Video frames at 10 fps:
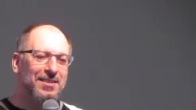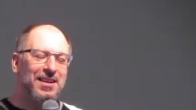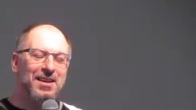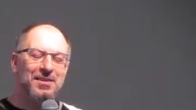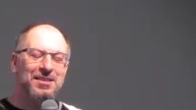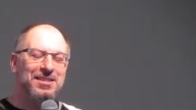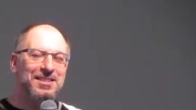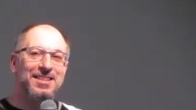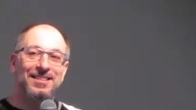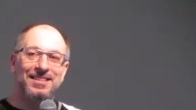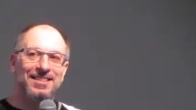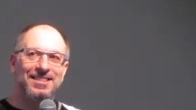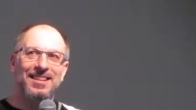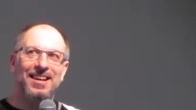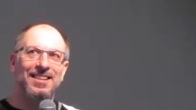out, cried out to Jesus,
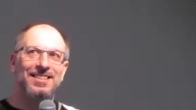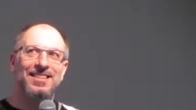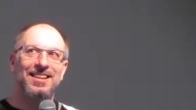yes.